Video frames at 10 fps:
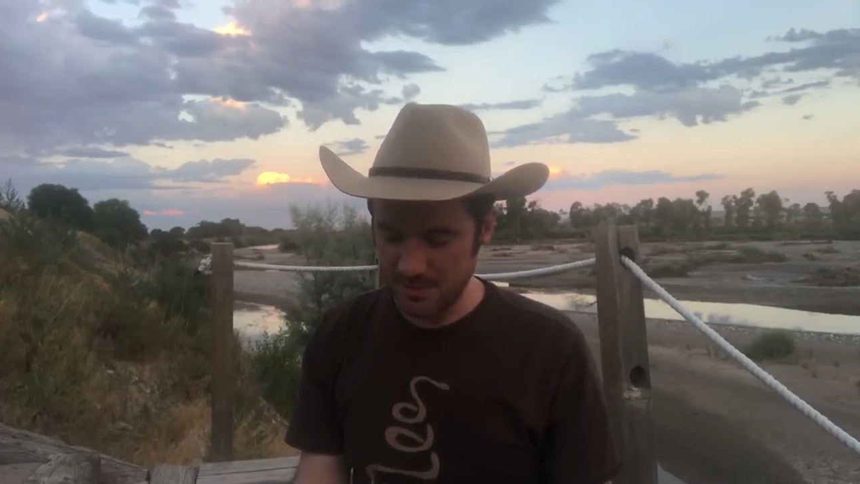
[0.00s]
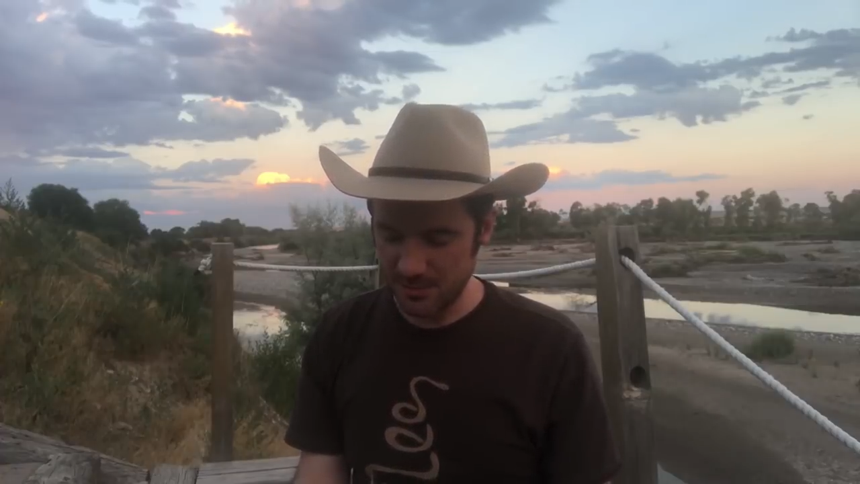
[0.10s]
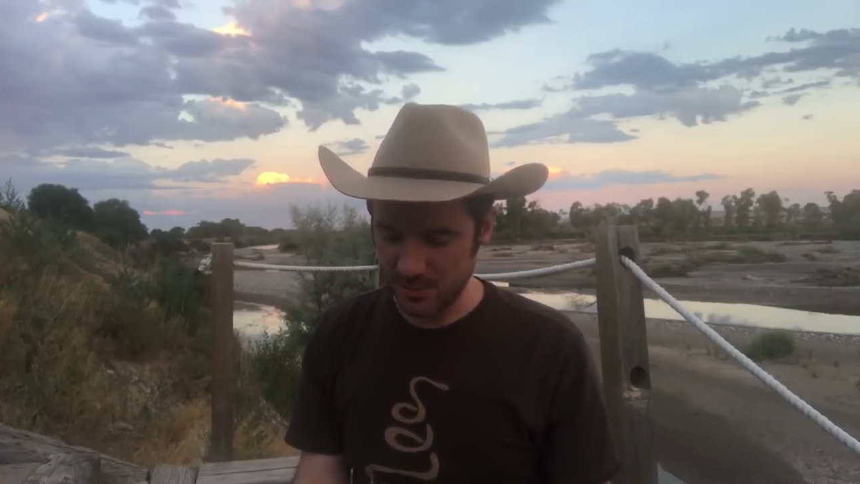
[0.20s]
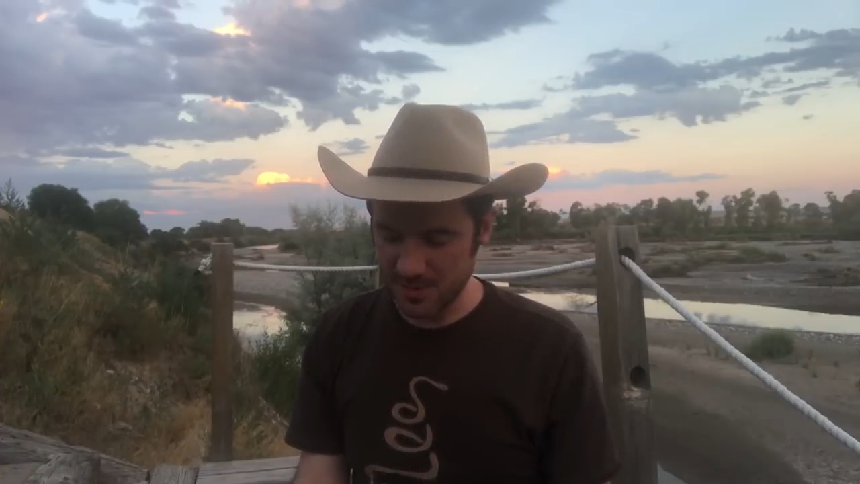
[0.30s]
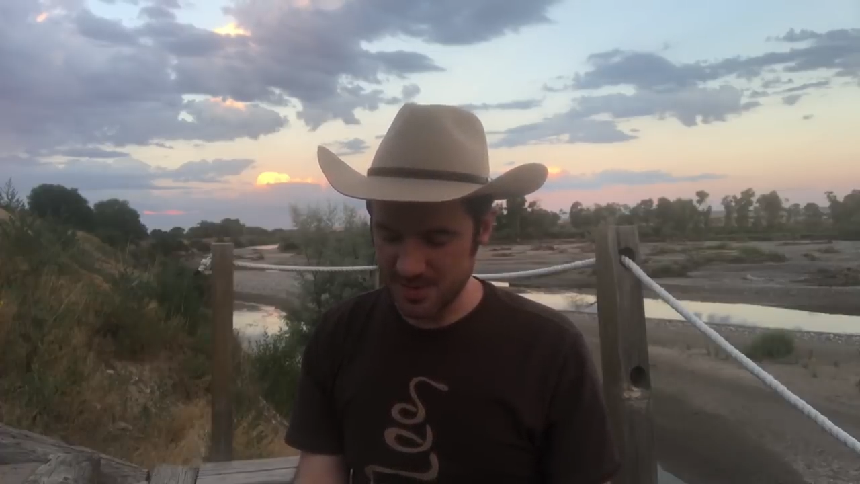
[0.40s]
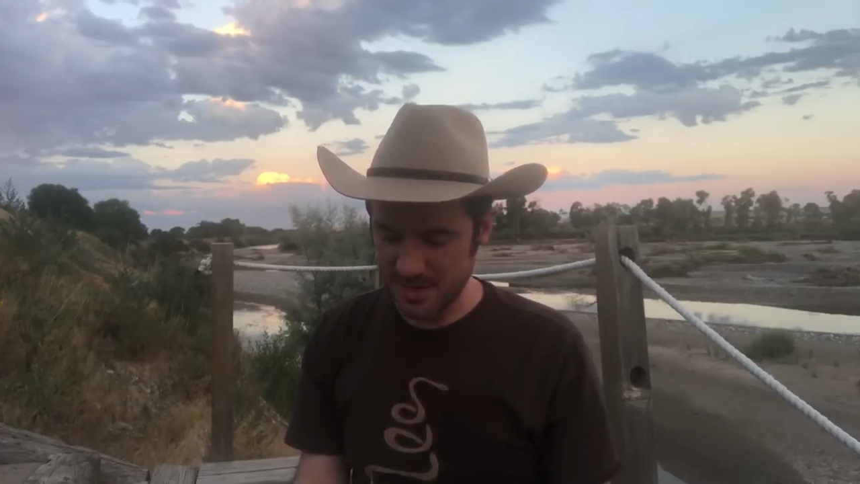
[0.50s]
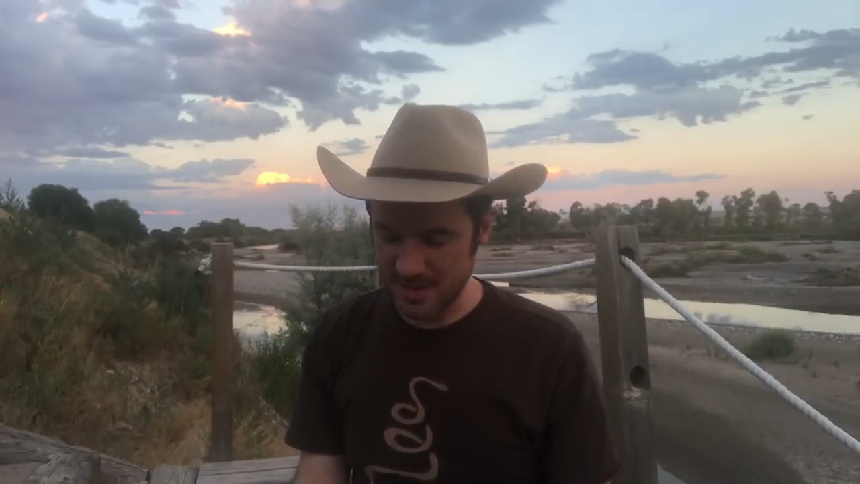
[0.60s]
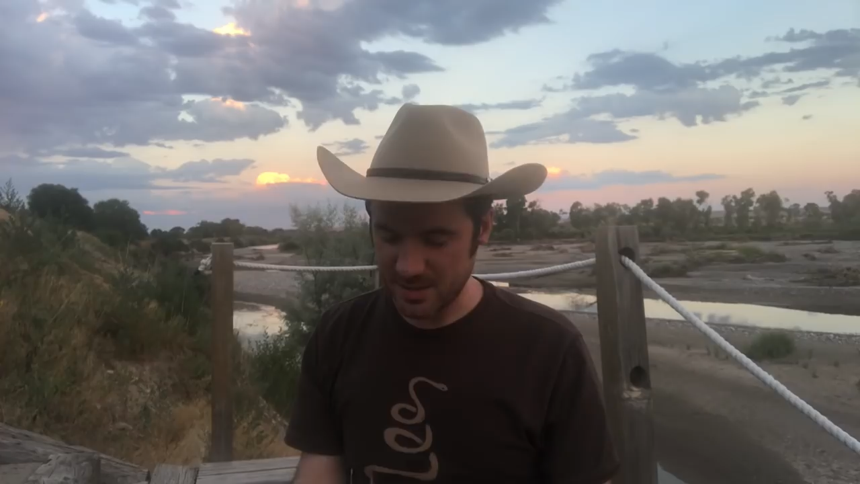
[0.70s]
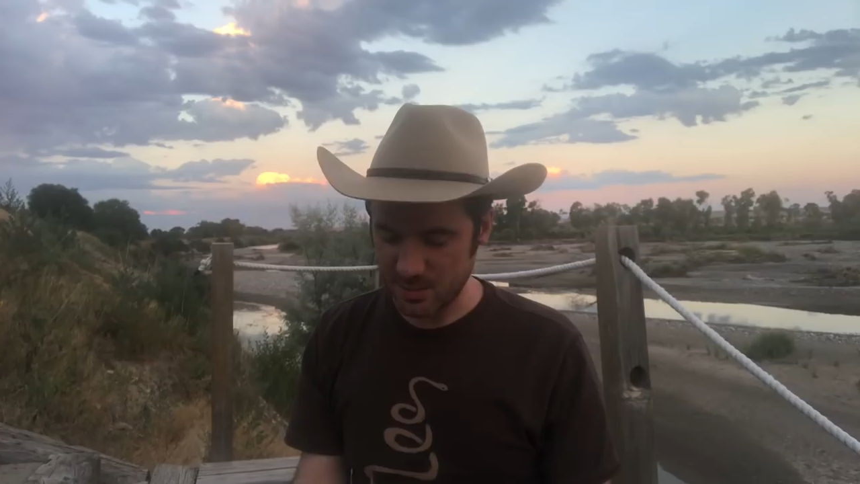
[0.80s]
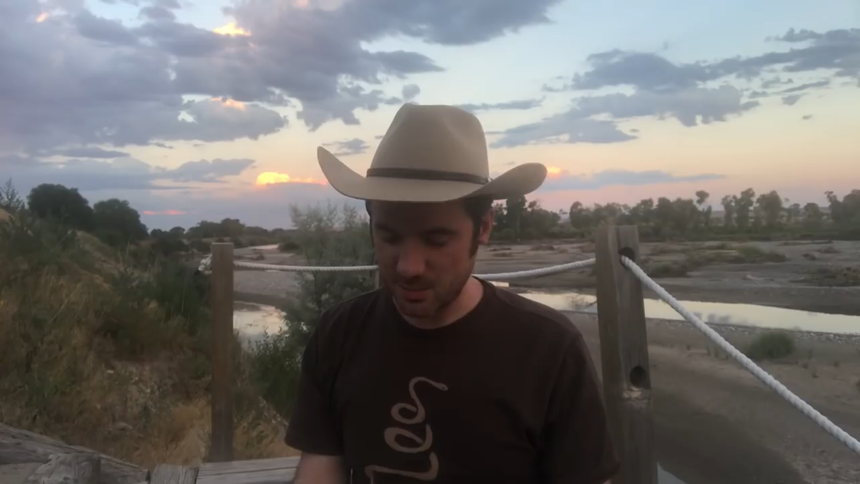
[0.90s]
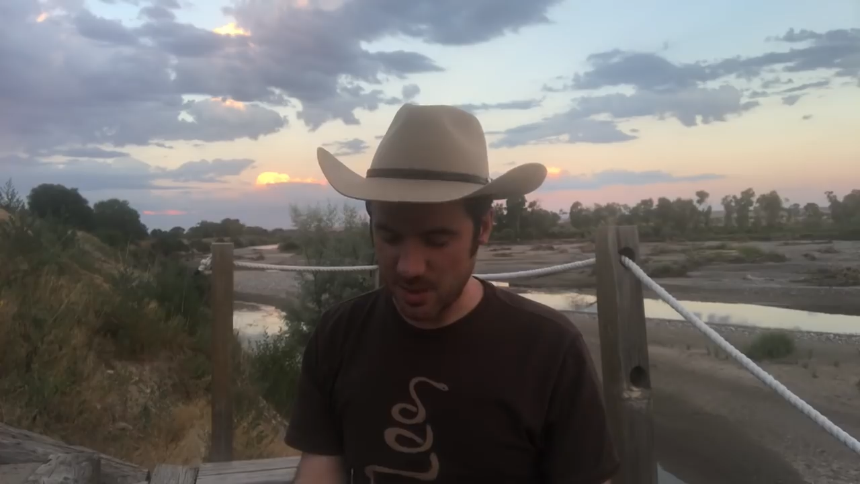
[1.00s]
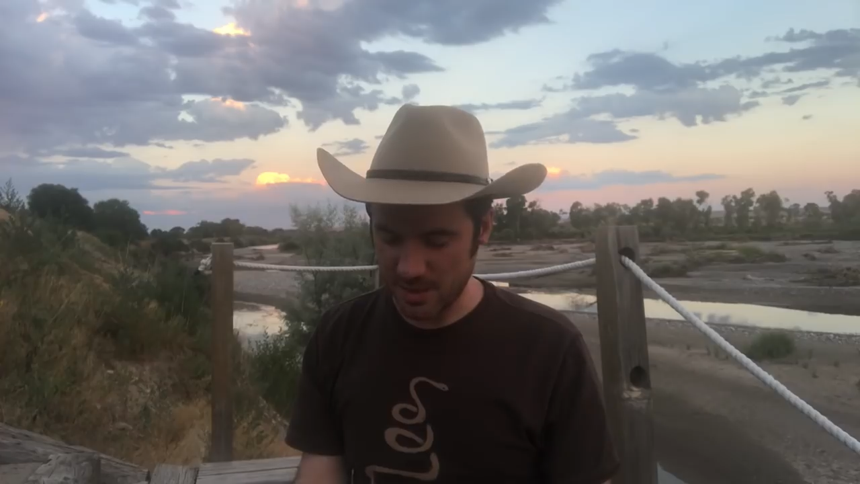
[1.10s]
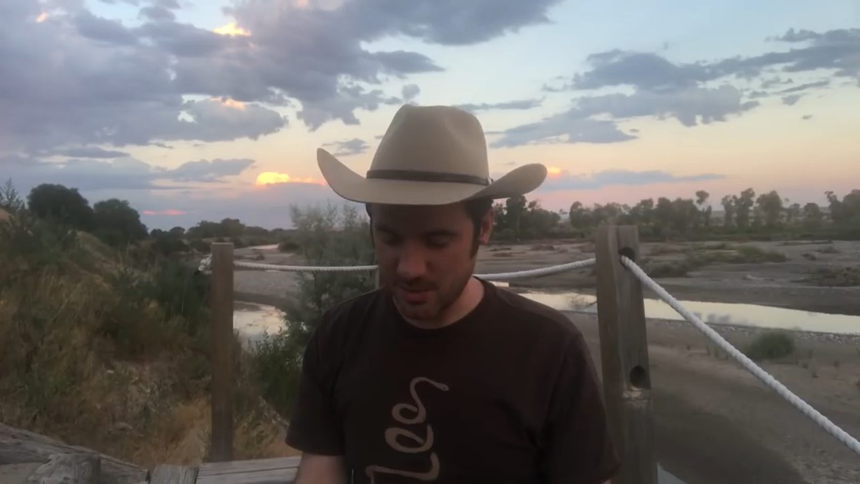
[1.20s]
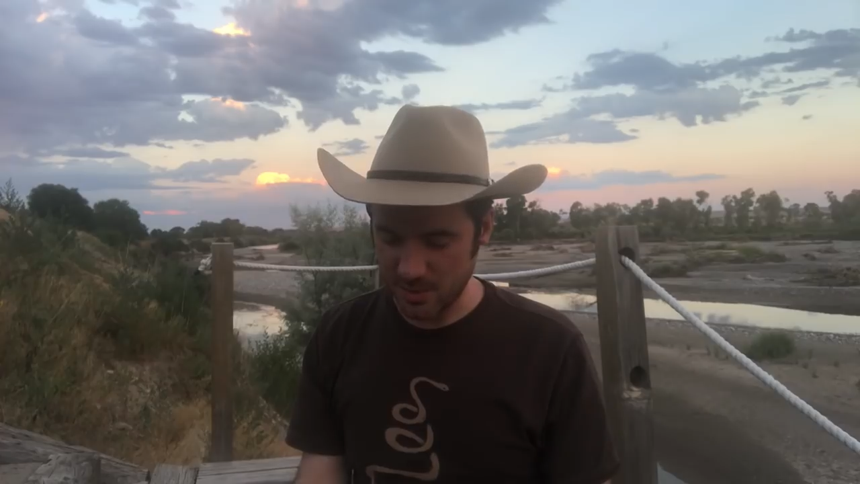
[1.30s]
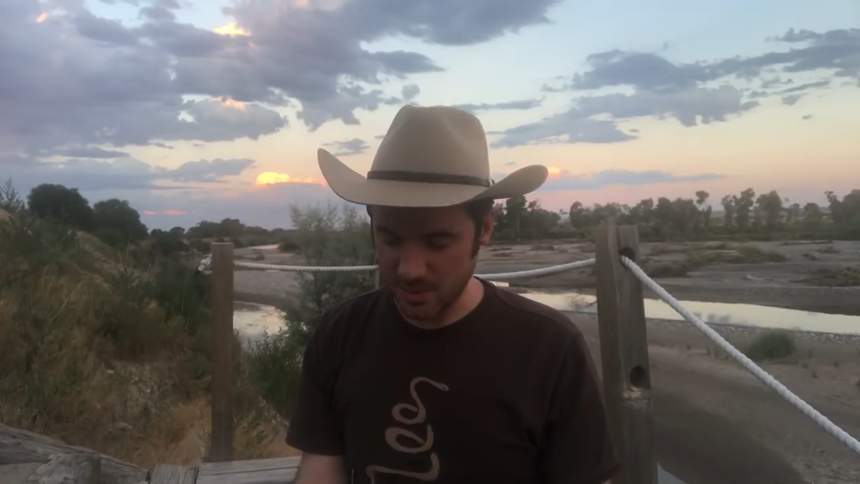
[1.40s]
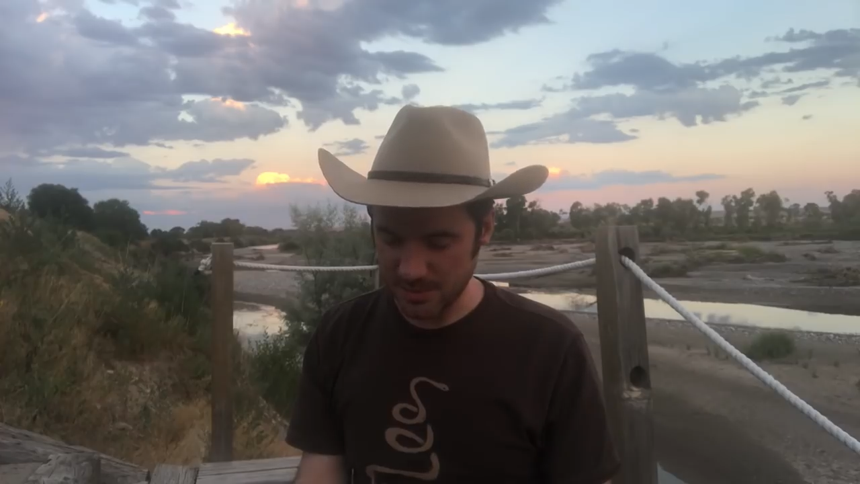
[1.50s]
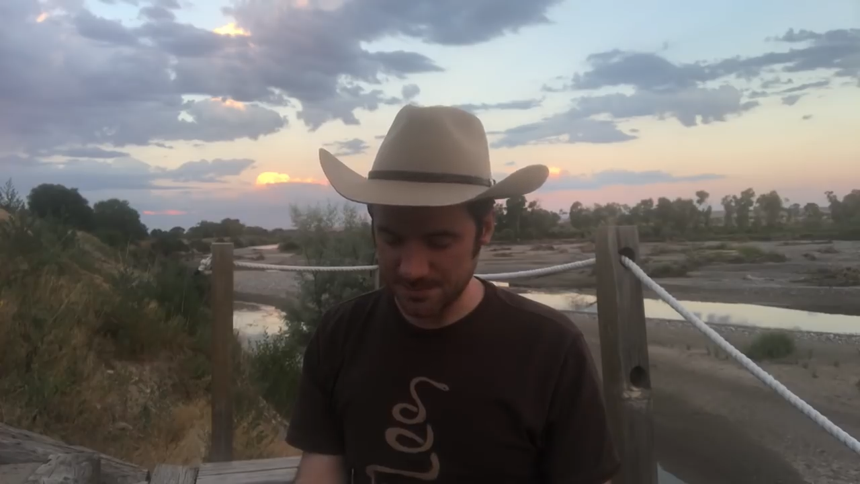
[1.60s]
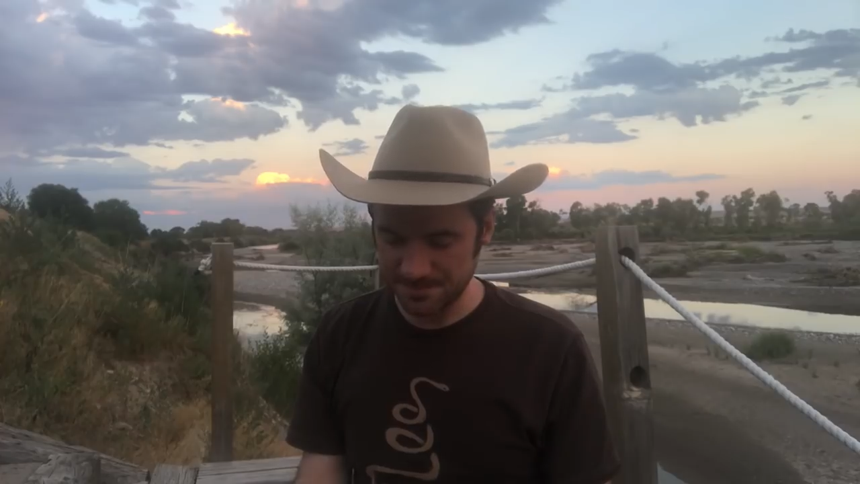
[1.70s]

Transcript: Bifrost at Ragnarok.